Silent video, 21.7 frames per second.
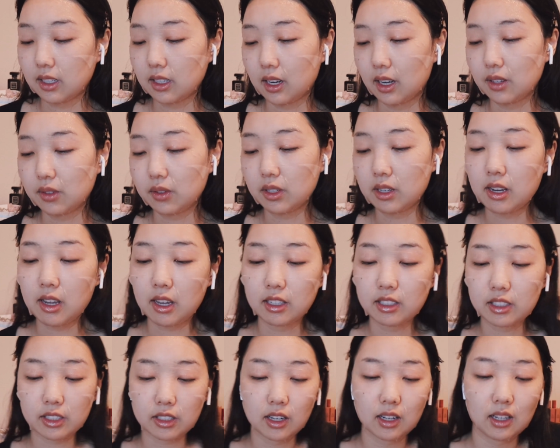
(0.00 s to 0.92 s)
I don't want to
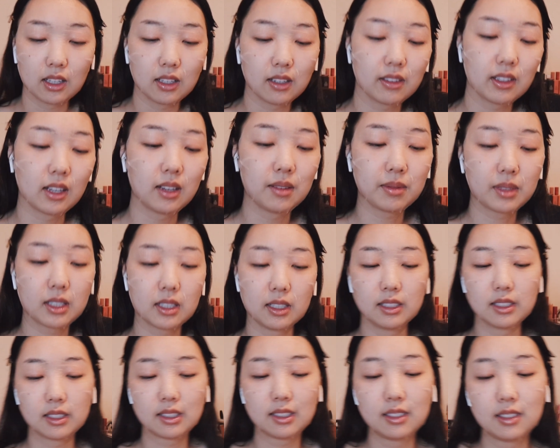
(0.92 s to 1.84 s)
answer all of them
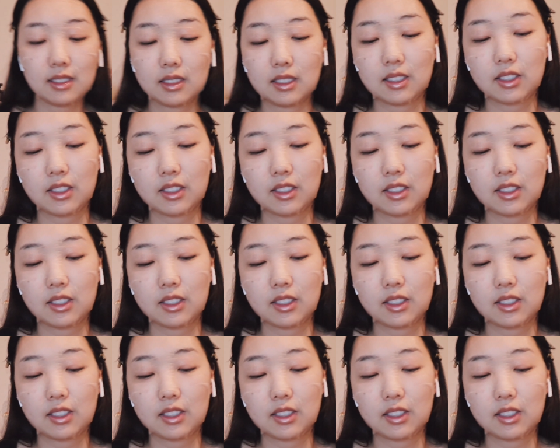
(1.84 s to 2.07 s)
because